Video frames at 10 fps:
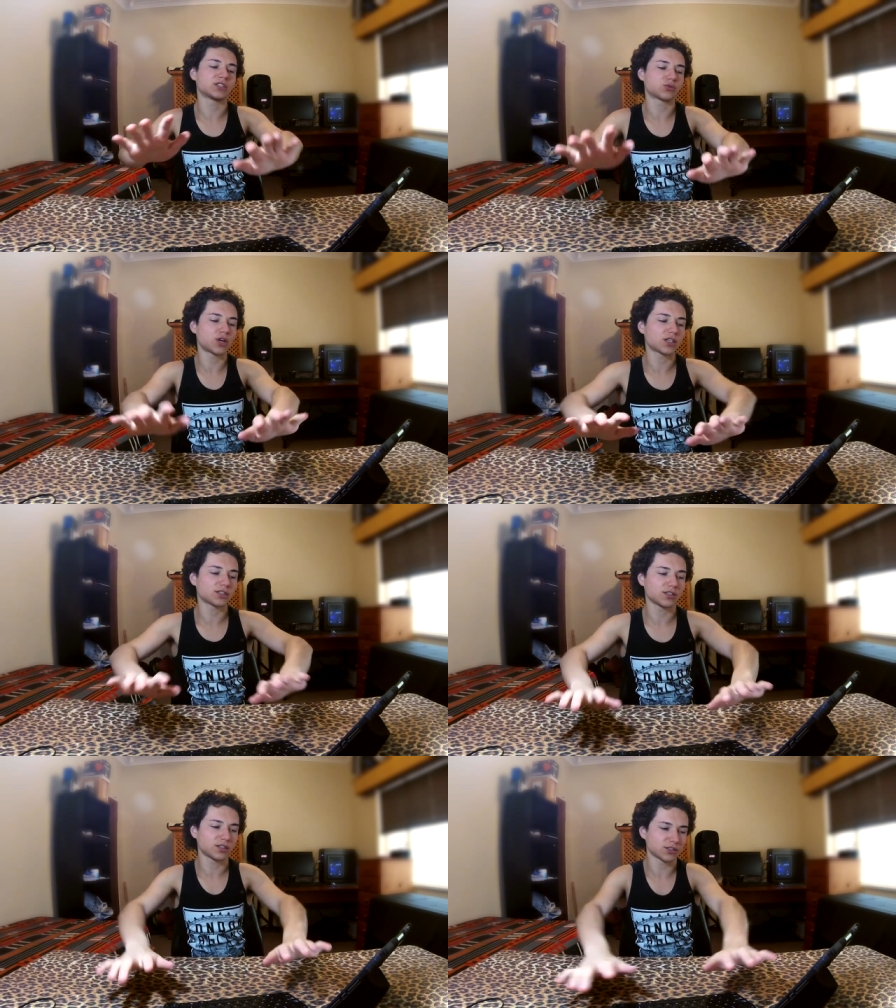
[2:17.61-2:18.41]

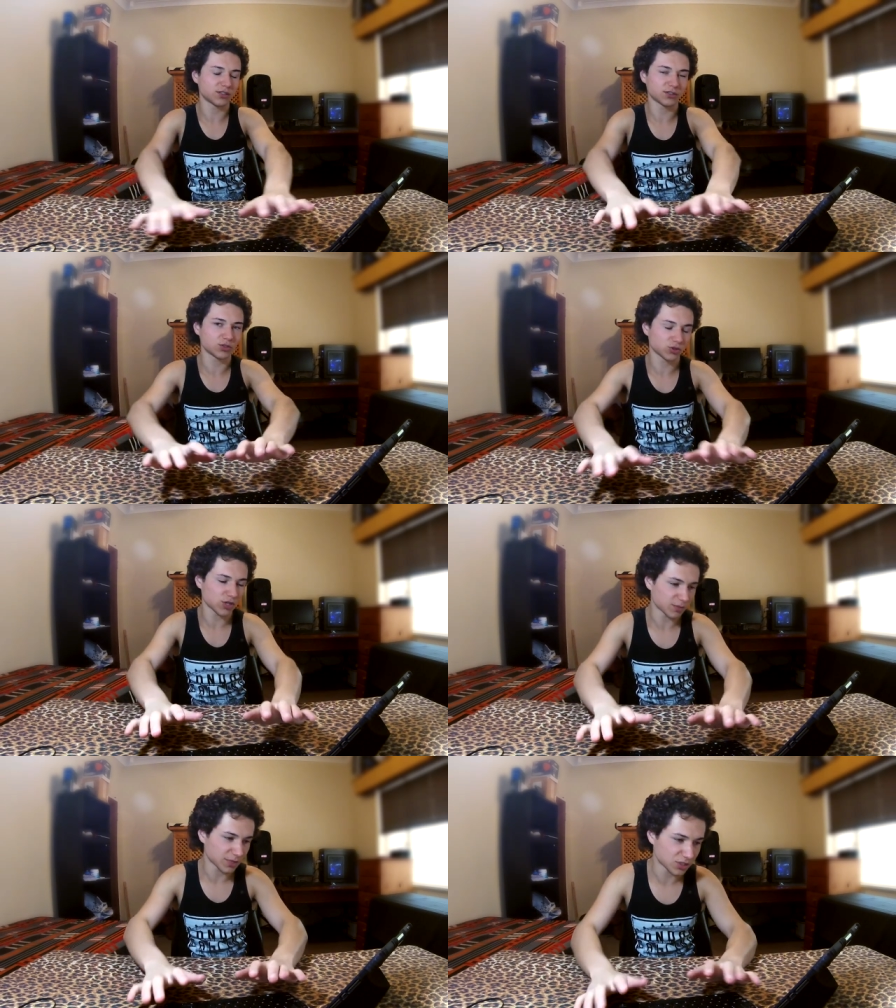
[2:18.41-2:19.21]
Rockstar is going to
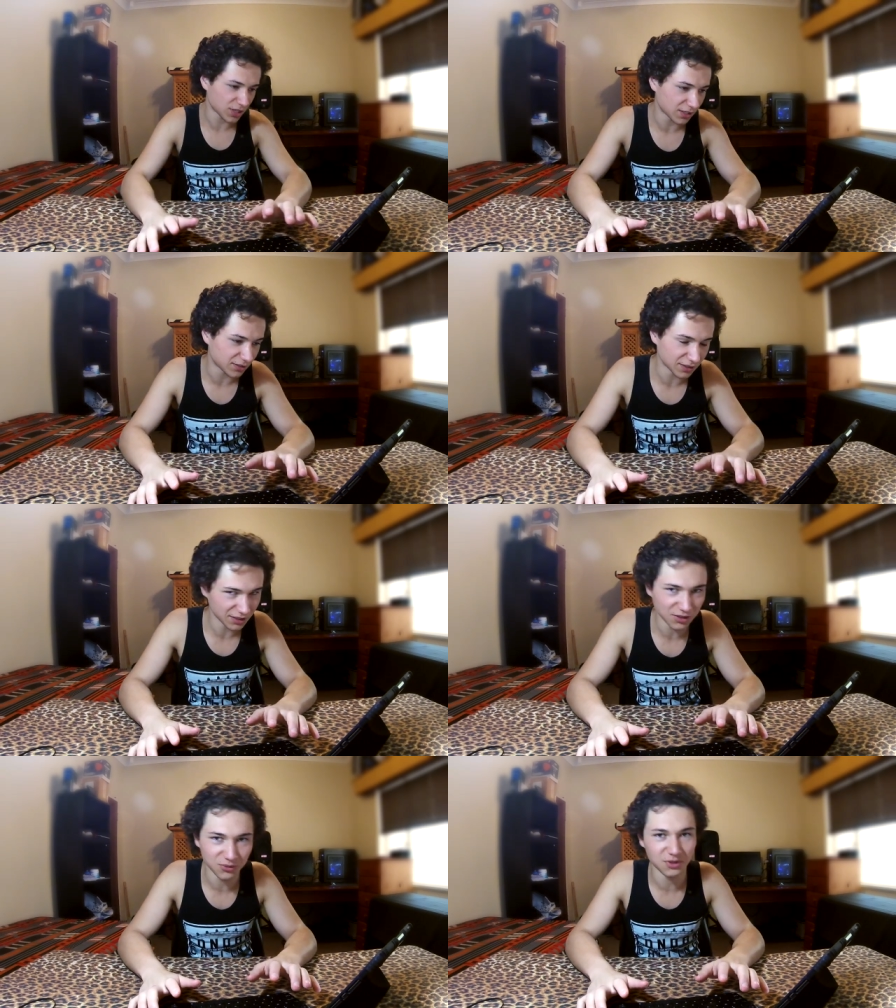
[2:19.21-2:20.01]
strike my channel and I
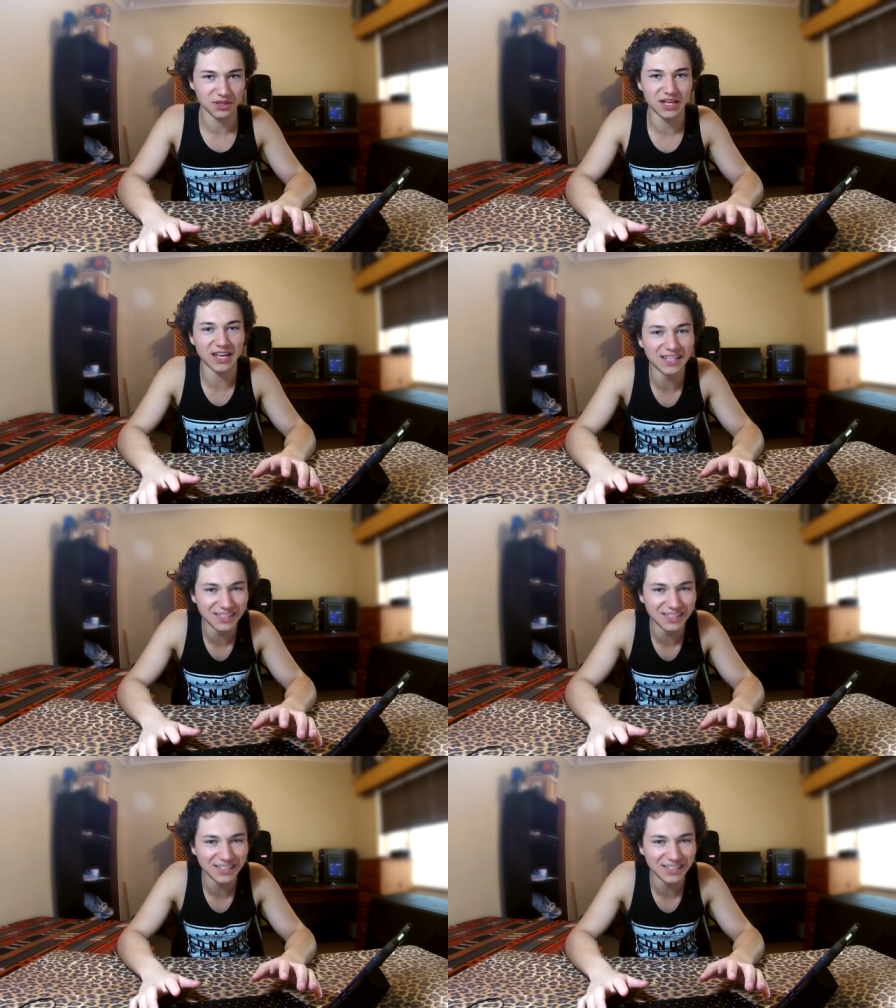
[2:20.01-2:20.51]
don't want that.